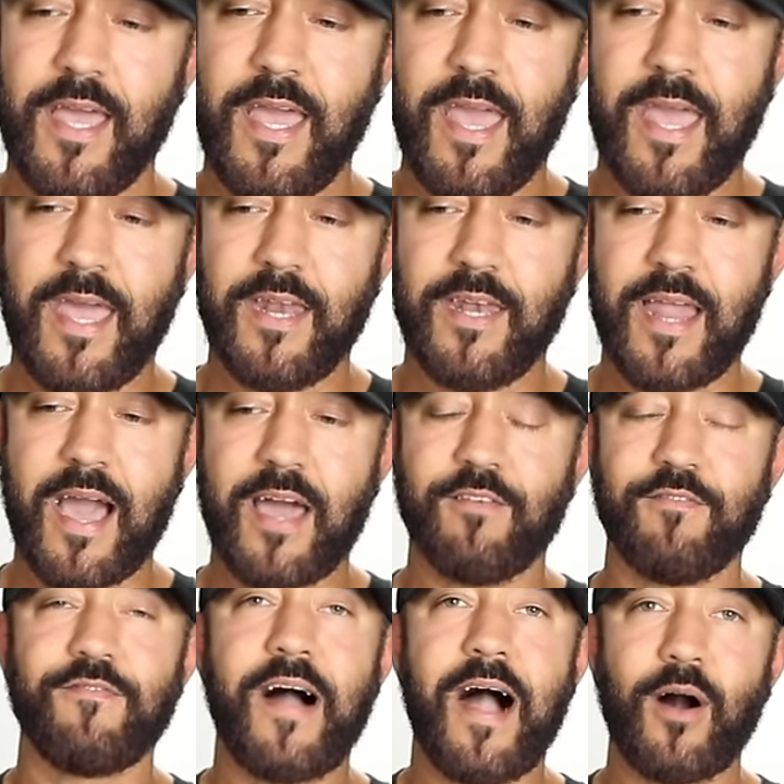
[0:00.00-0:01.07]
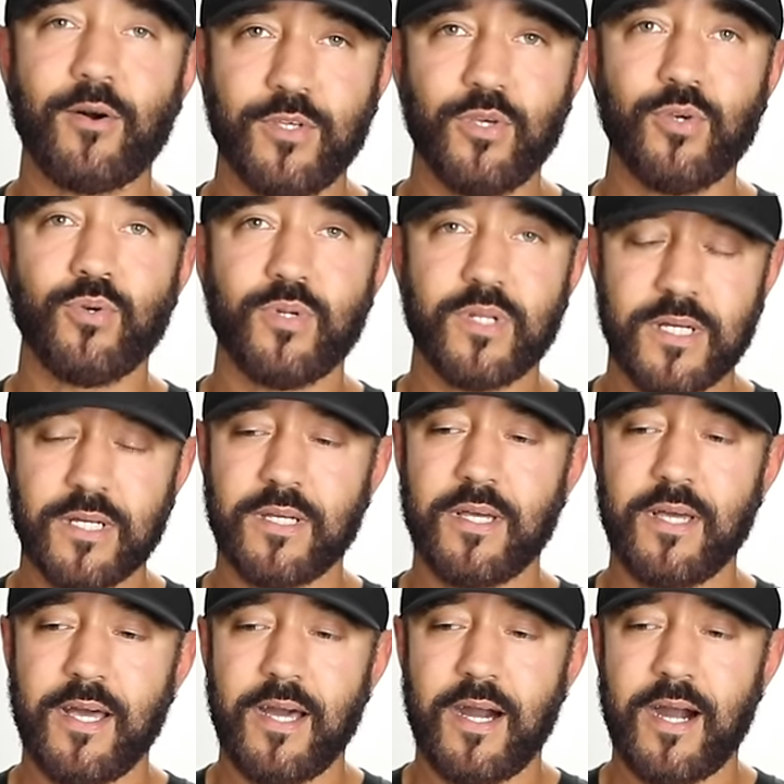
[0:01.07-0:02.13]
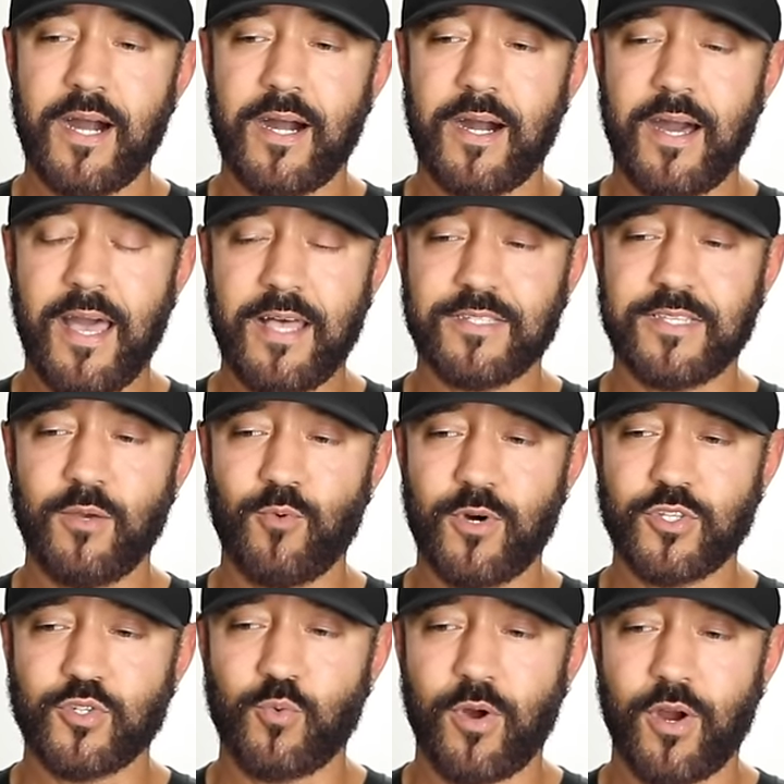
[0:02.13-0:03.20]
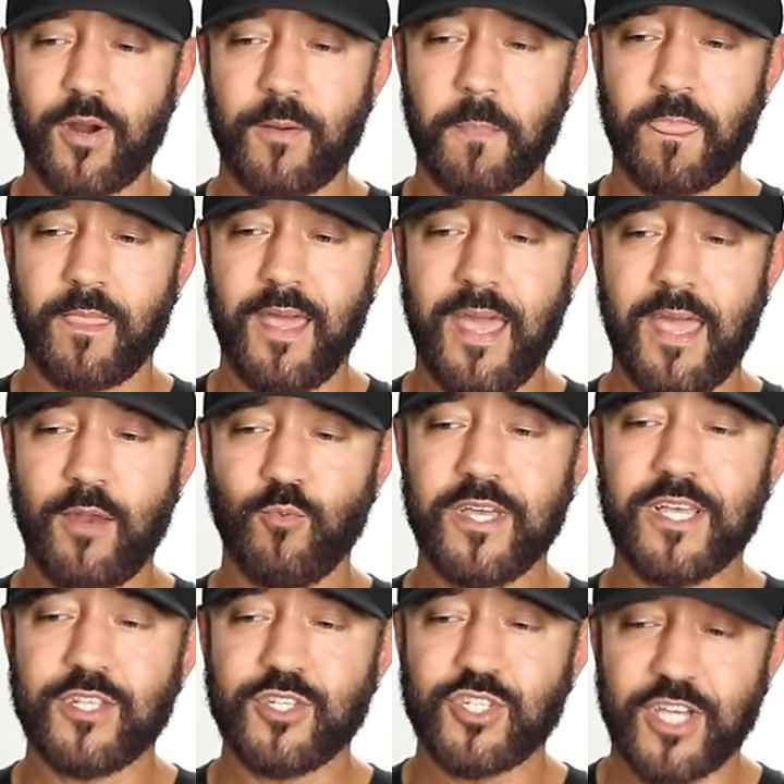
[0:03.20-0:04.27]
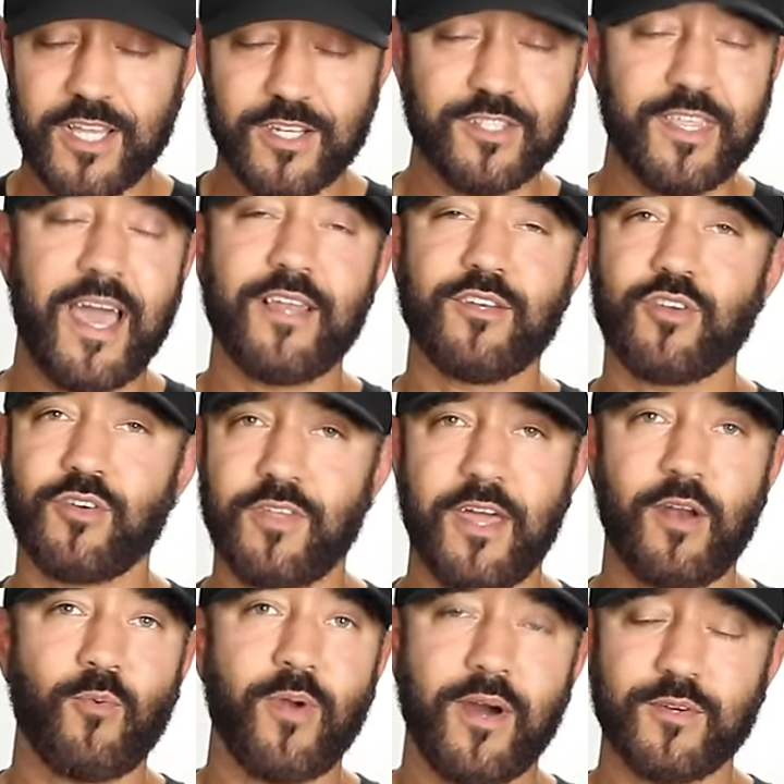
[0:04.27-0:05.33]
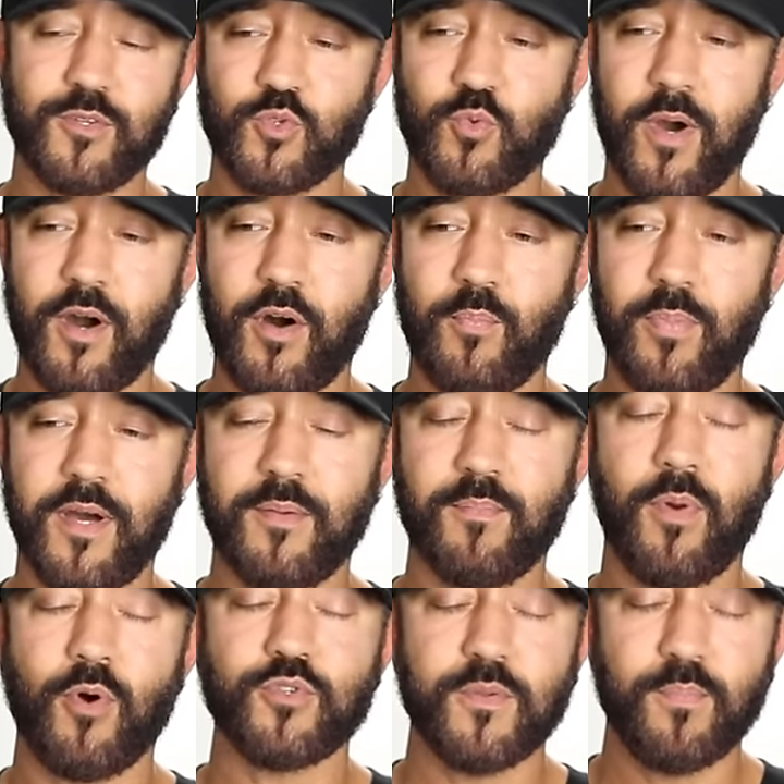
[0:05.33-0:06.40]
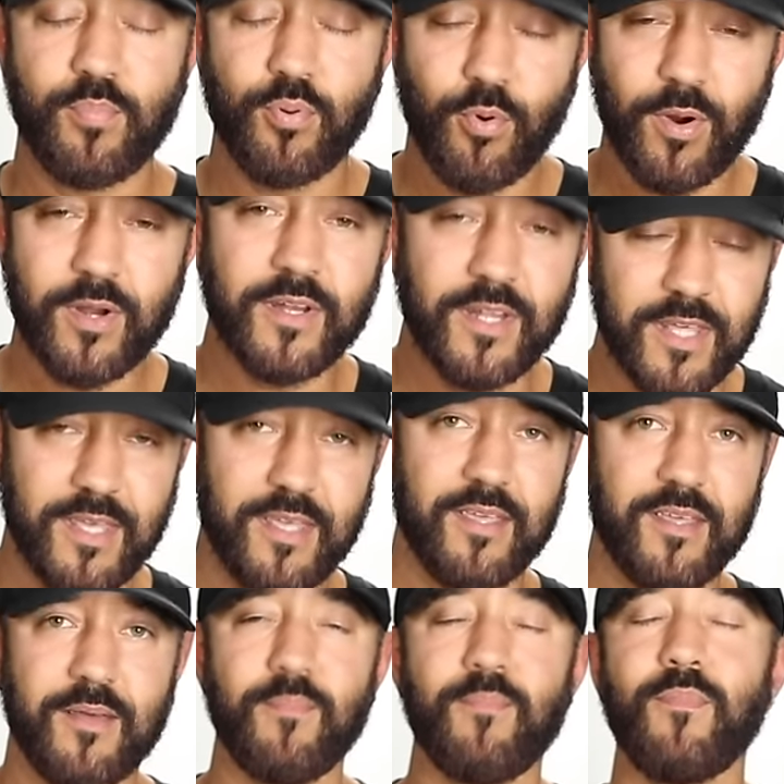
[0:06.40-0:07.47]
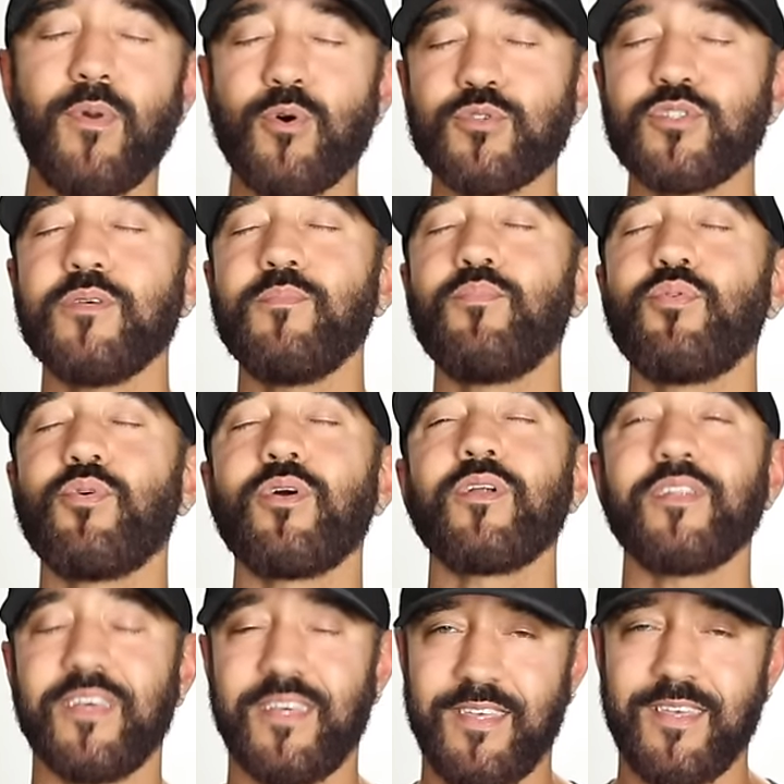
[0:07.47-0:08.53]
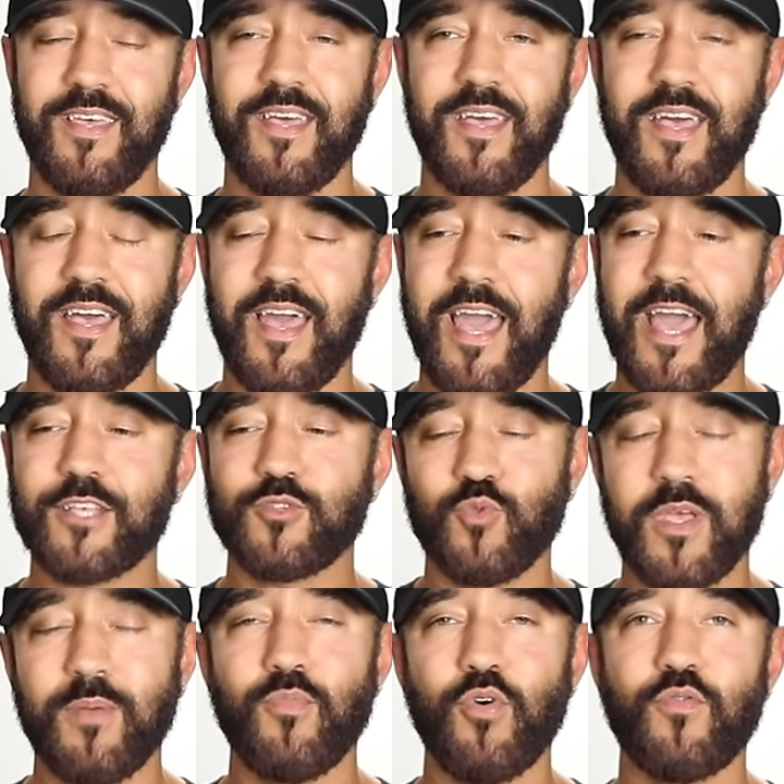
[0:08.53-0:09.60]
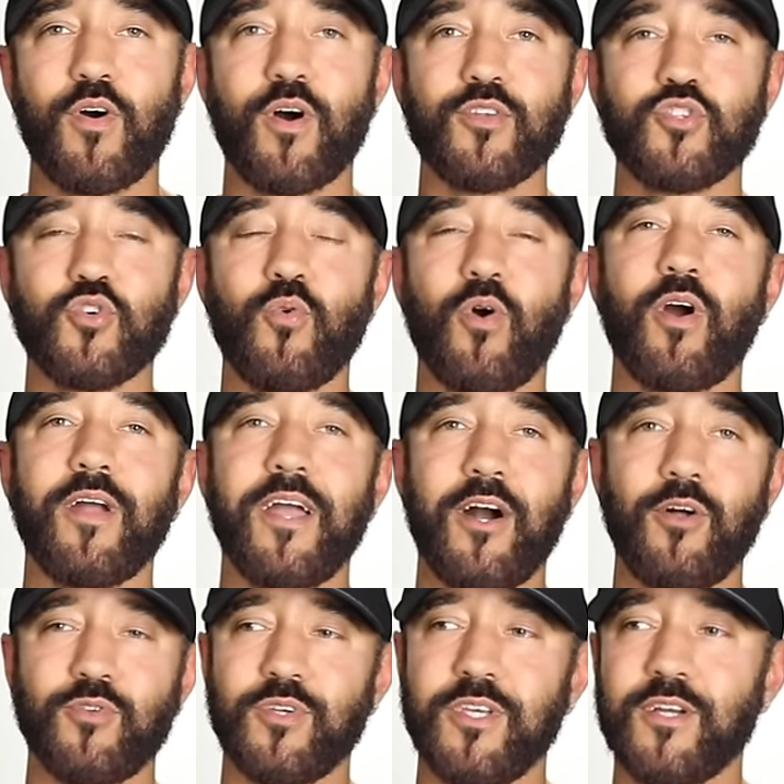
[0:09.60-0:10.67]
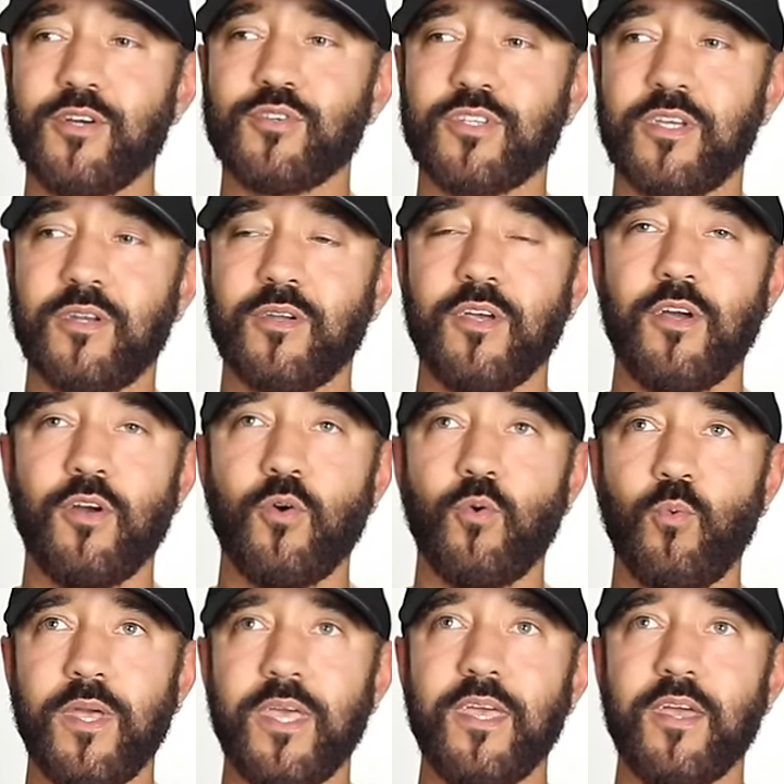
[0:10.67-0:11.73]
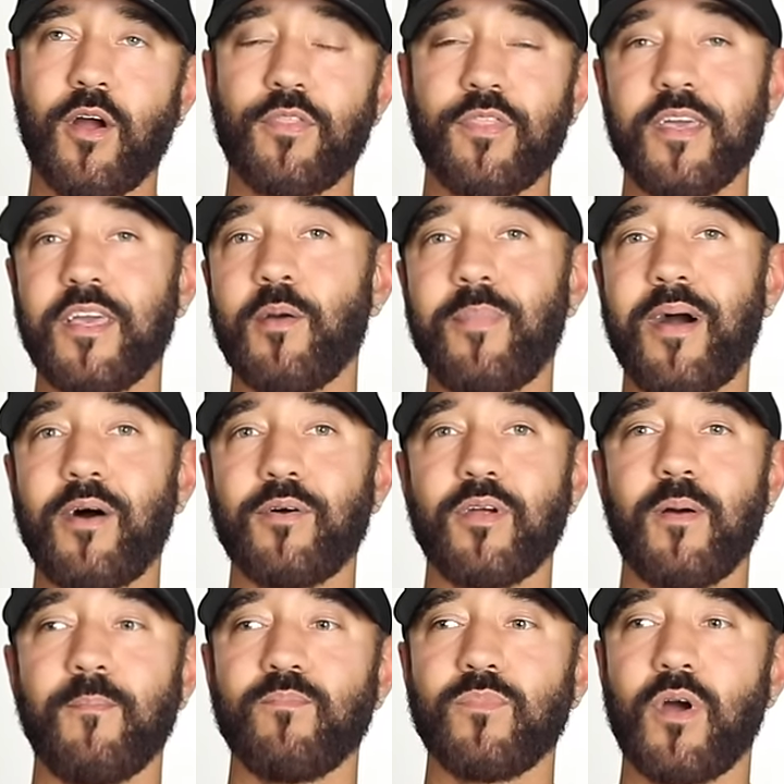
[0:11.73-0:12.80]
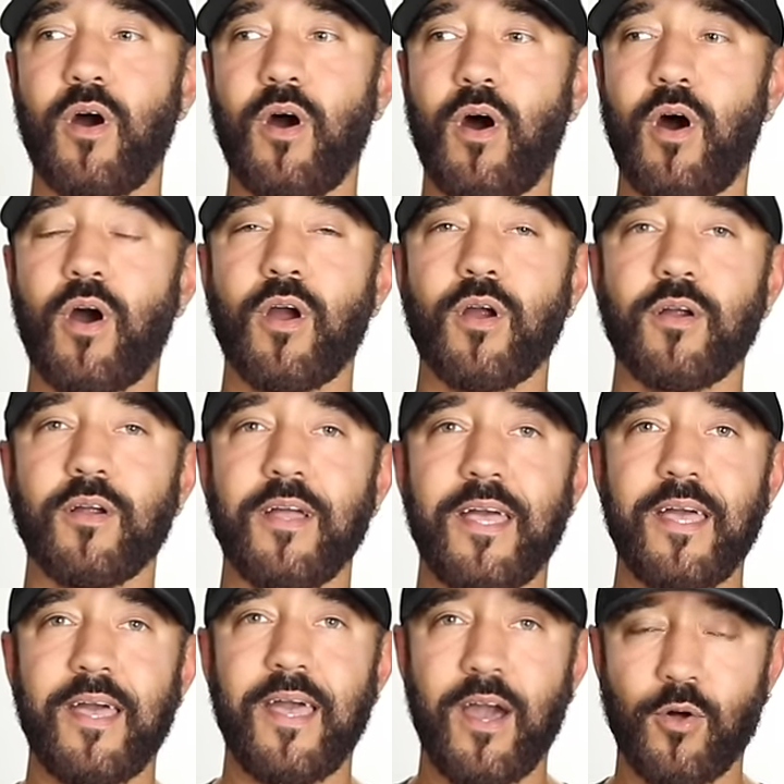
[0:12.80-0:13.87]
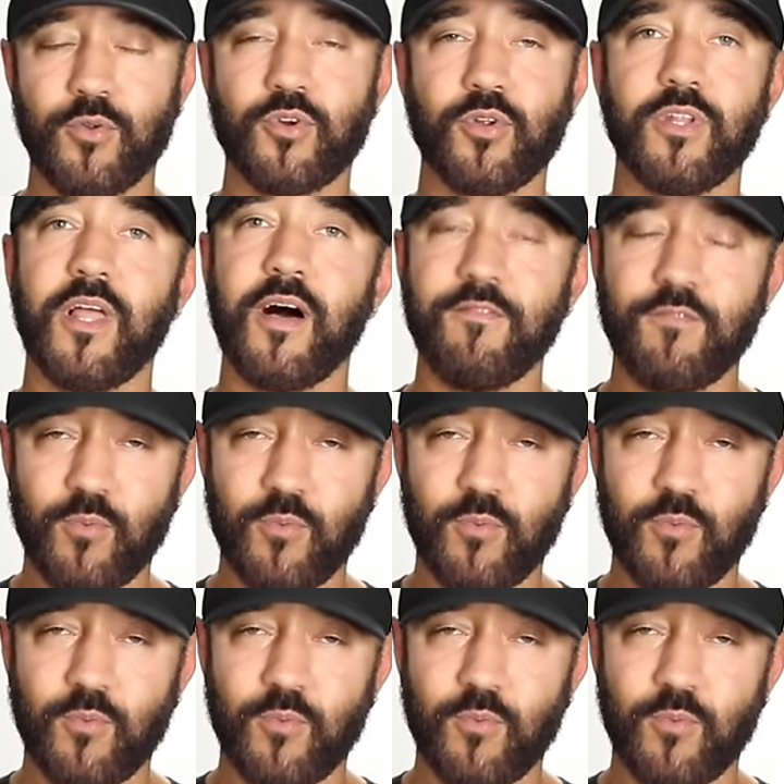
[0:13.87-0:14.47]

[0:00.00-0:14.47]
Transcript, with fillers: and not valued uh, as they once were. And we can change that and turn that around as well. But most importantly, most importantly, as we move on to our elder years and we are thinking about our elder loved